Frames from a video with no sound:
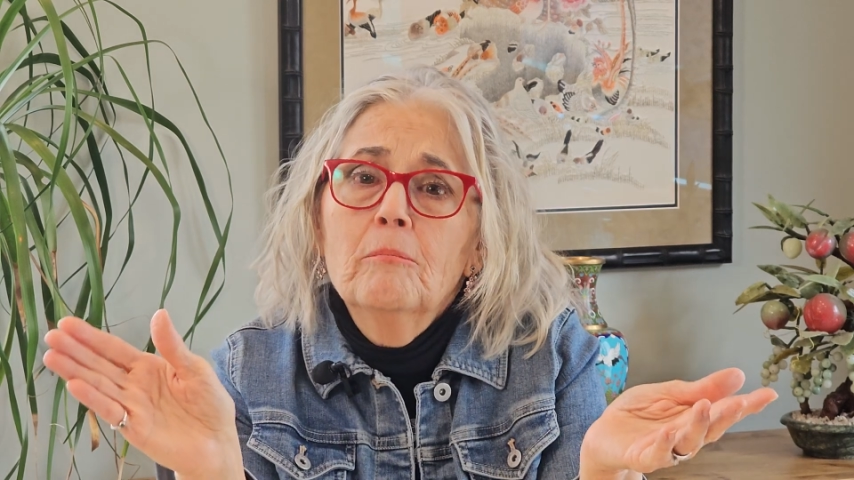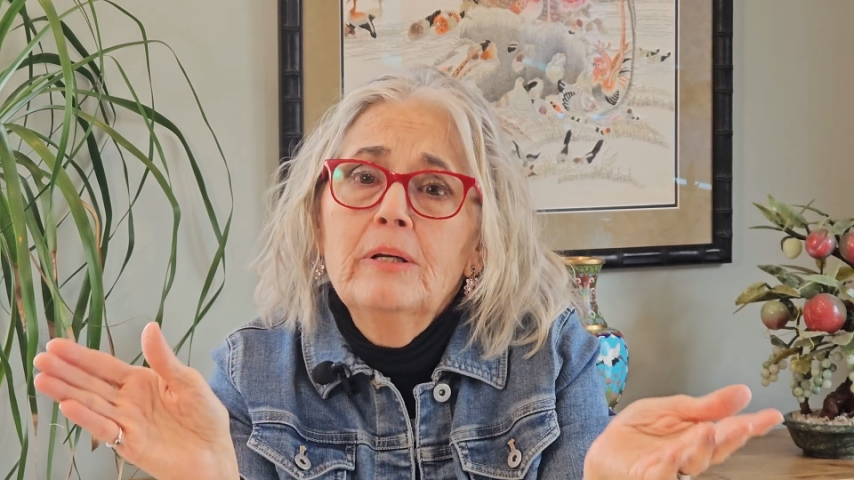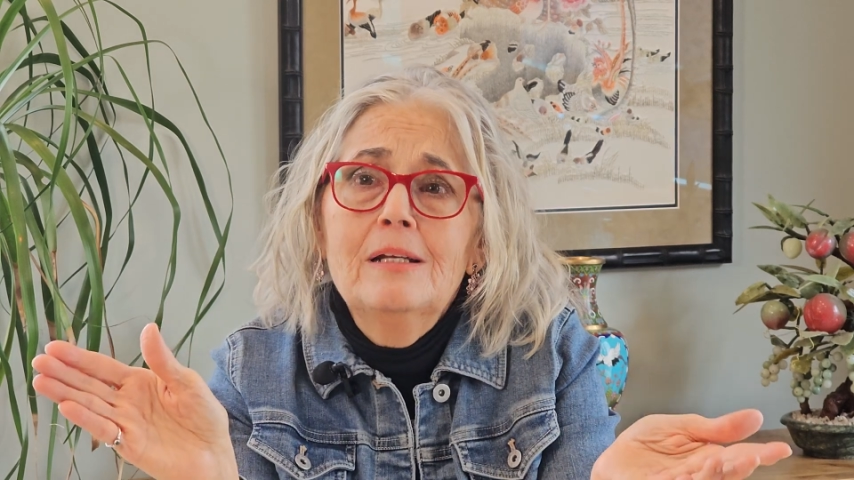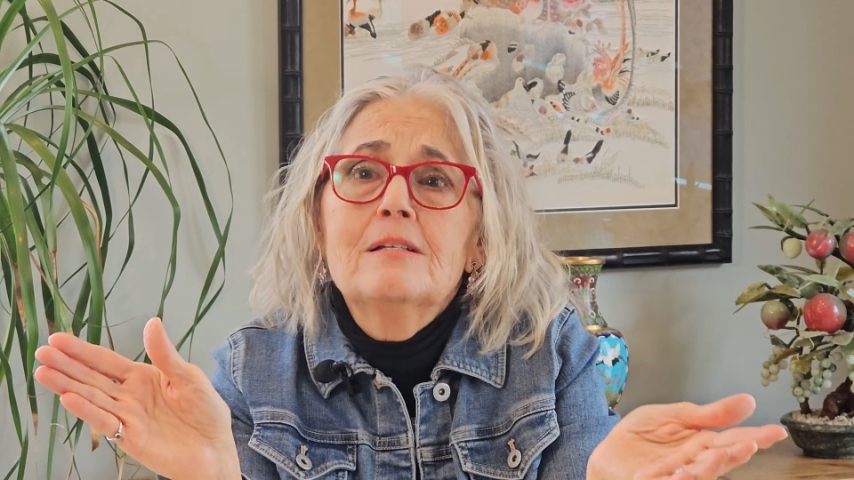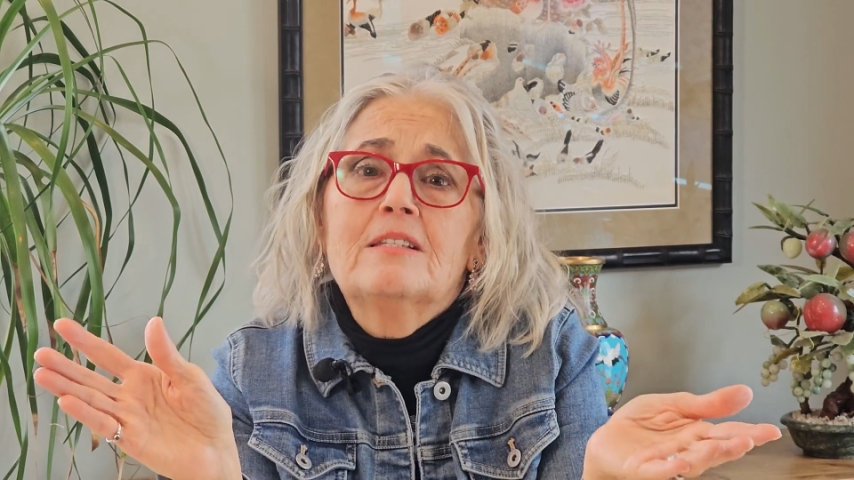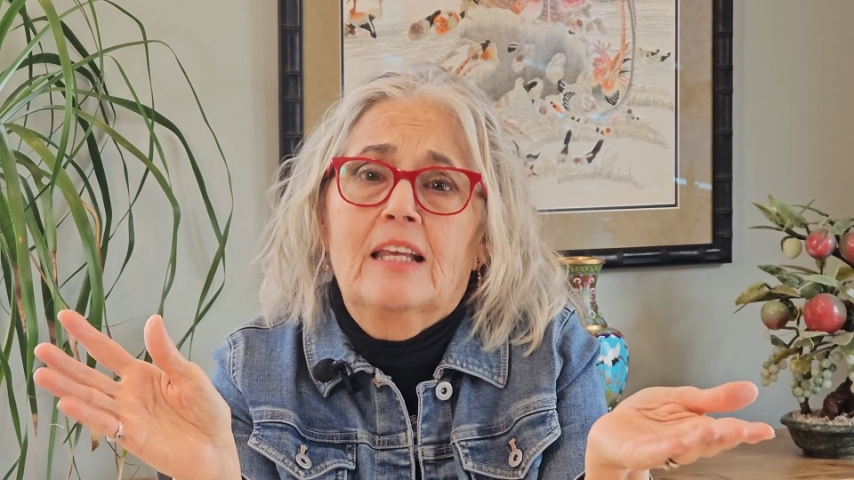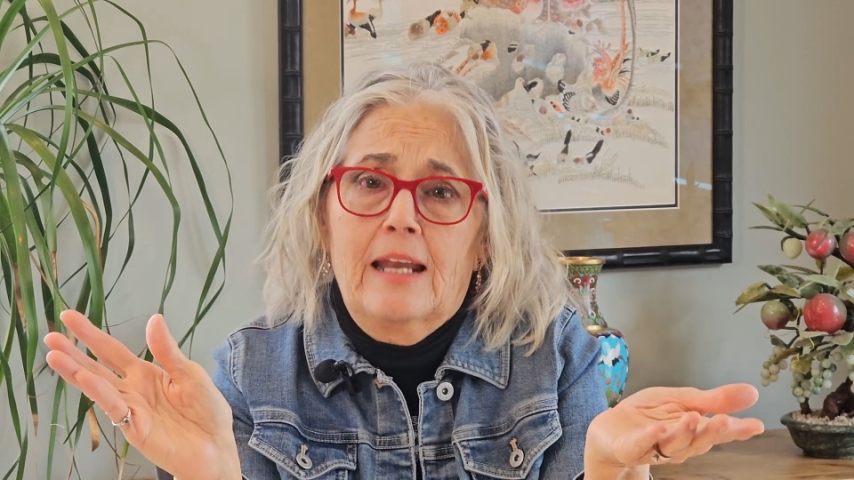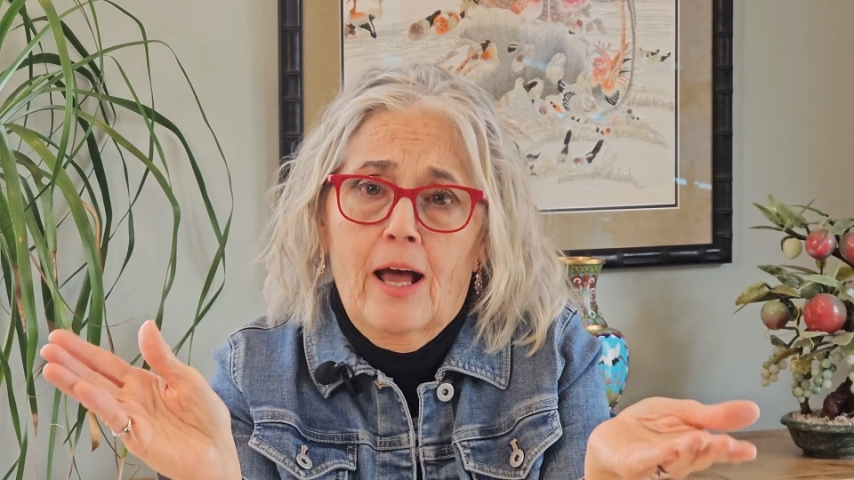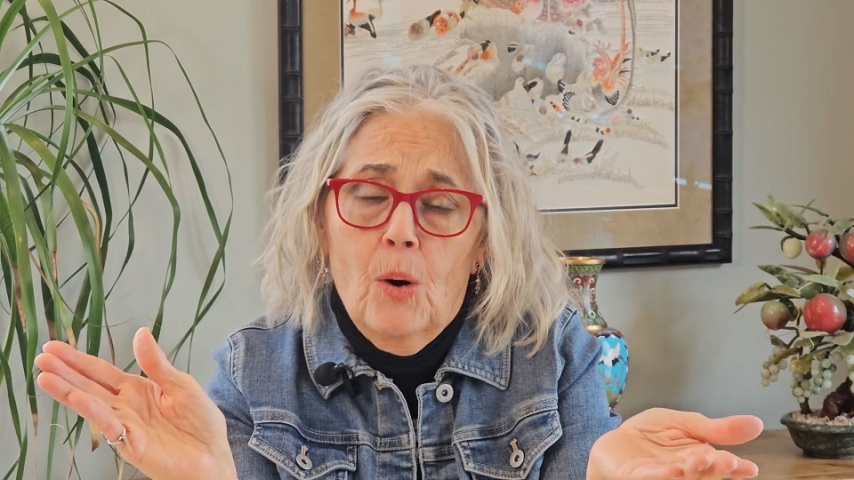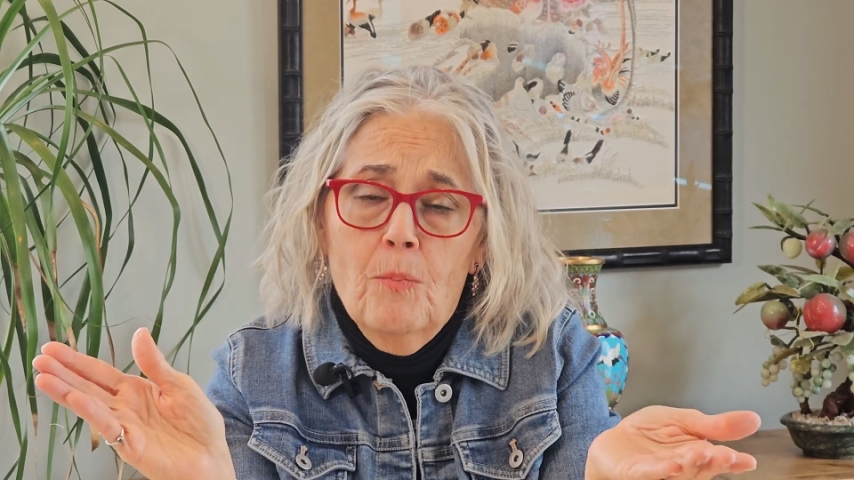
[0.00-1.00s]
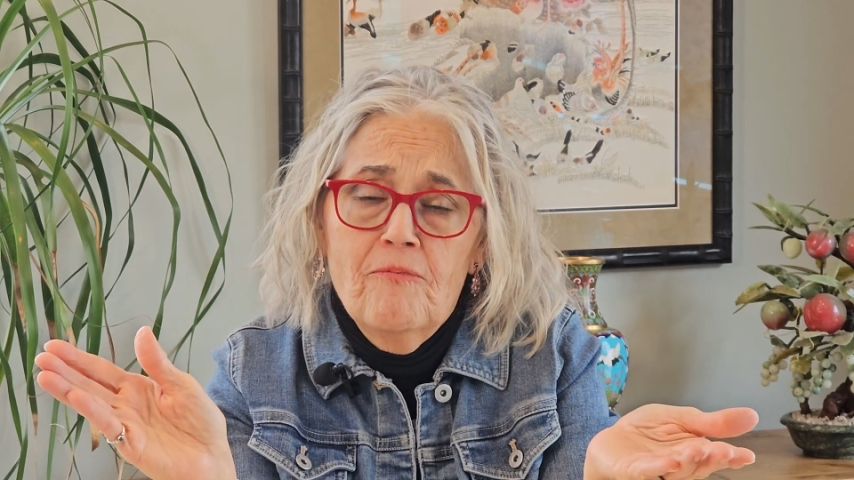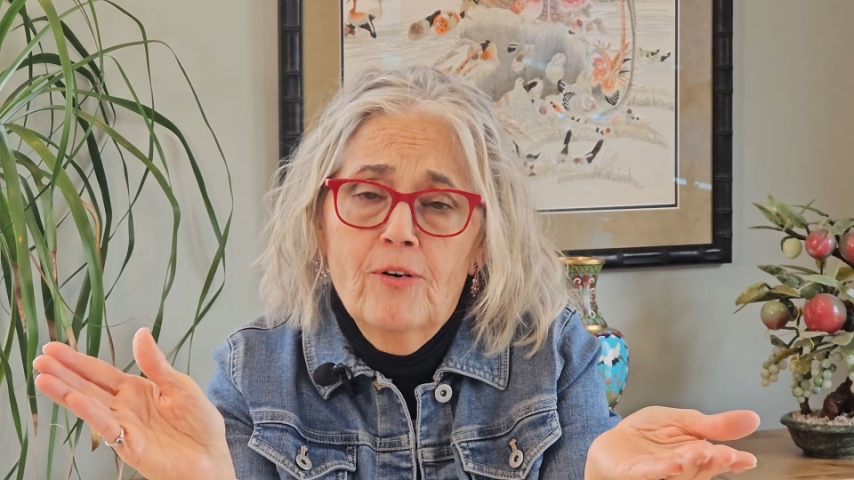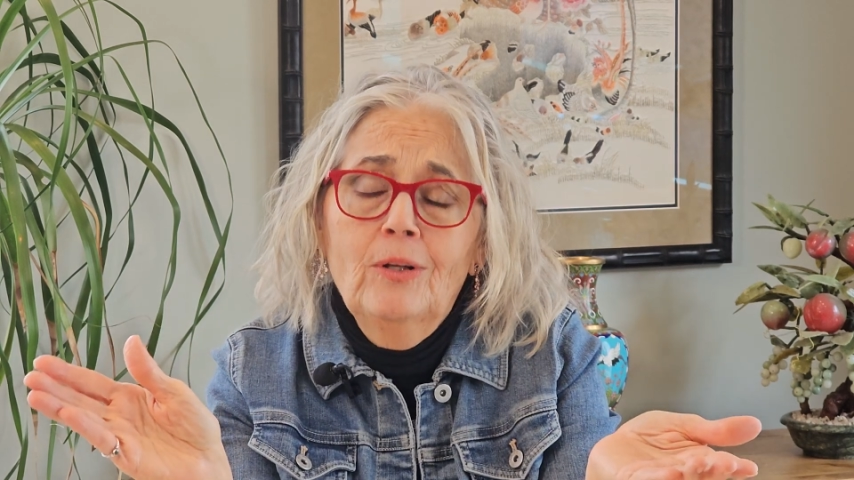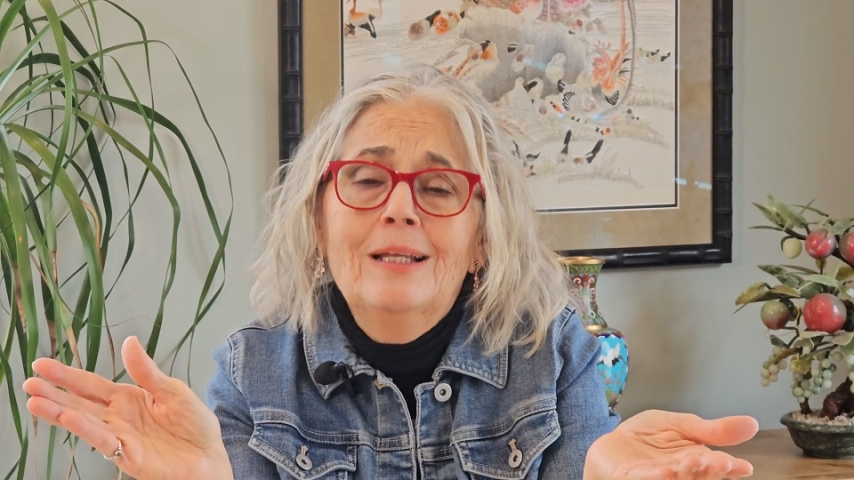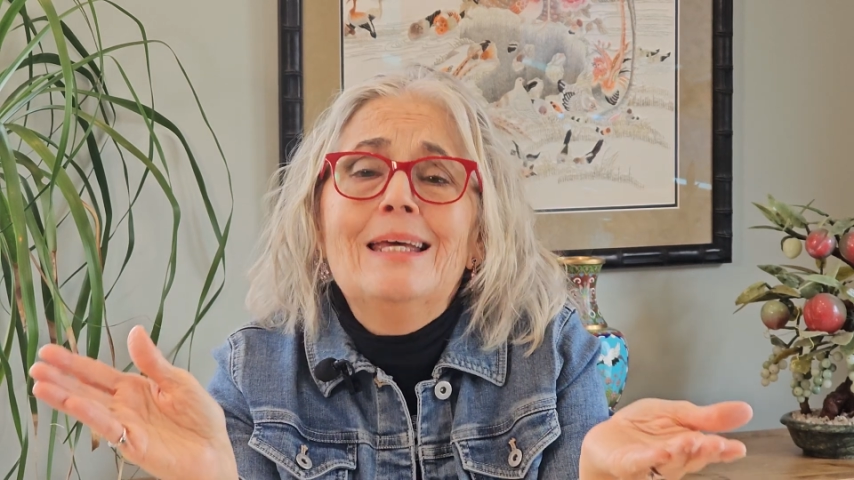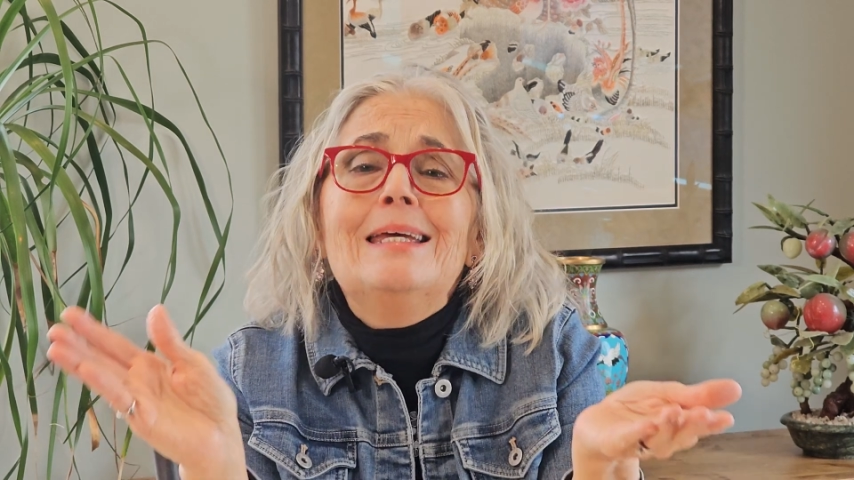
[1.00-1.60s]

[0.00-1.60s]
But is it helpful?